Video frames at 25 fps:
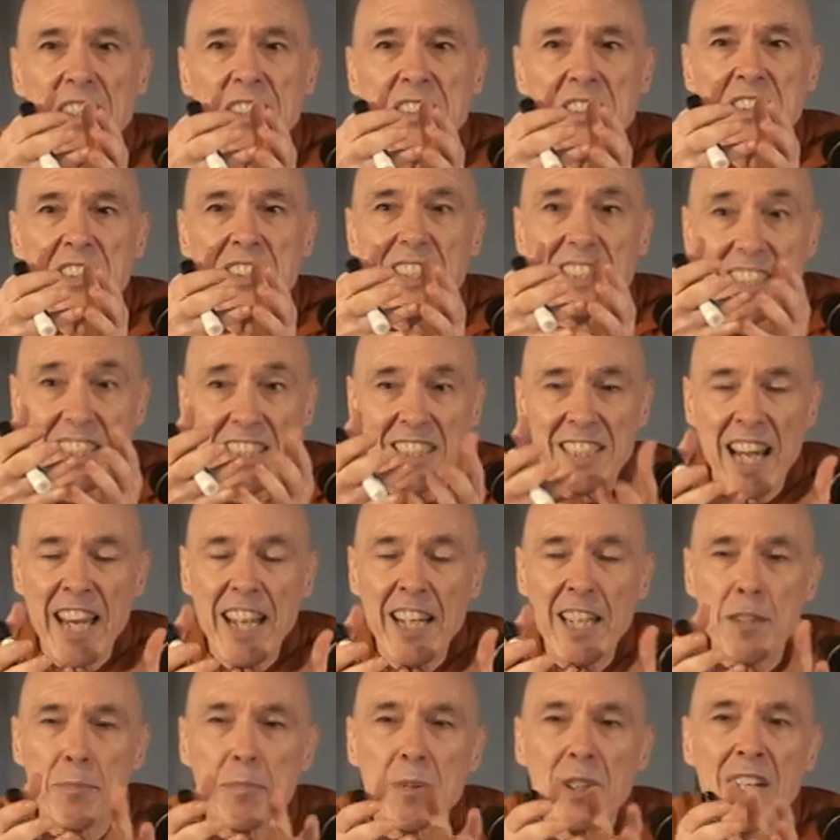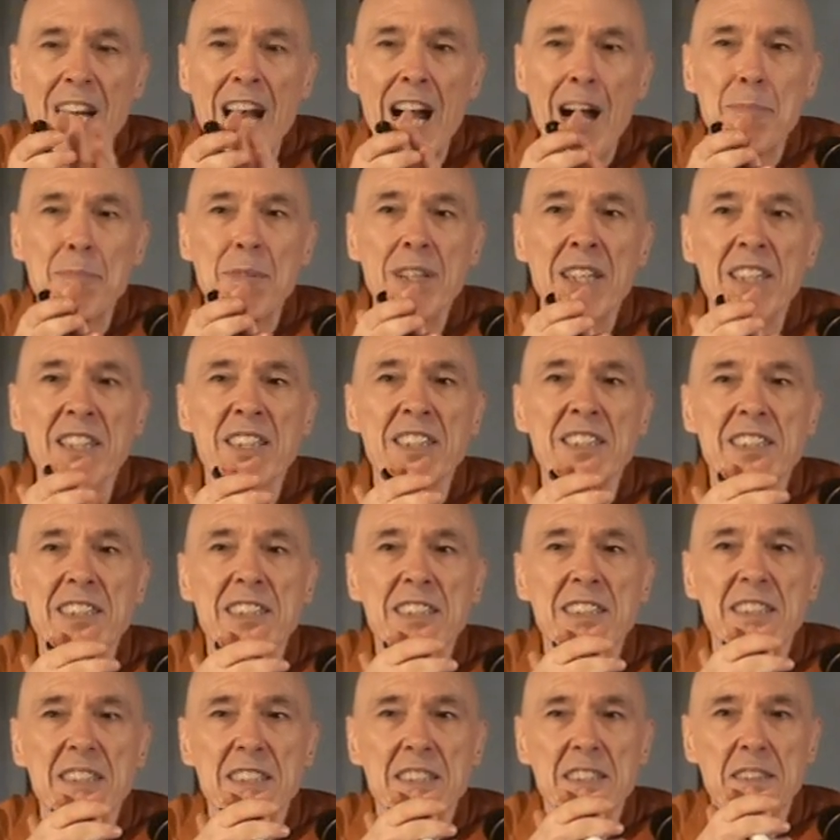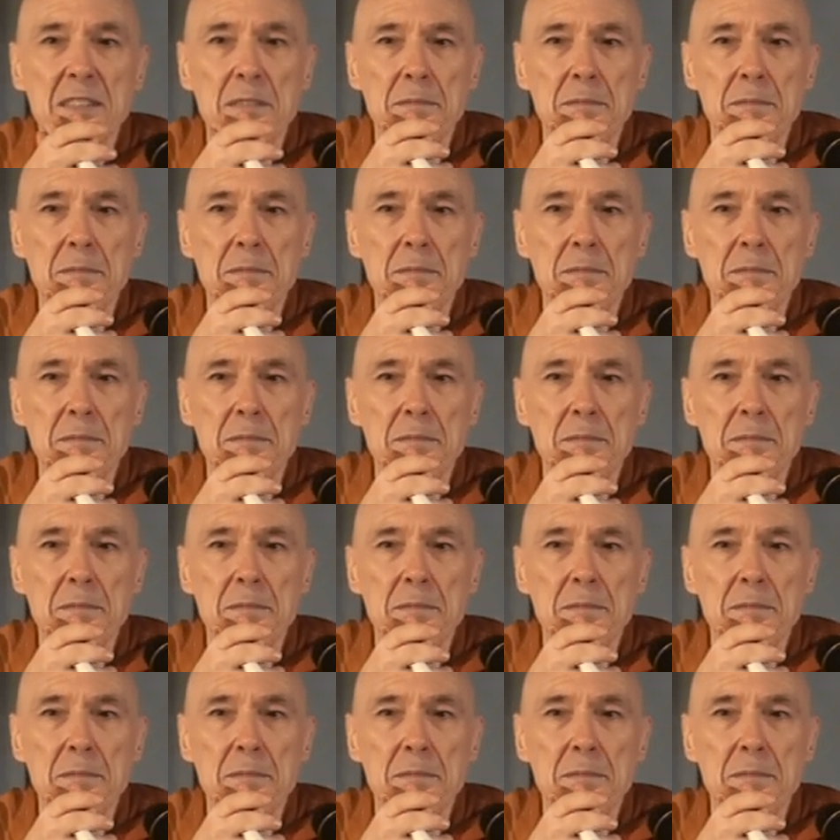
sustainable happiness.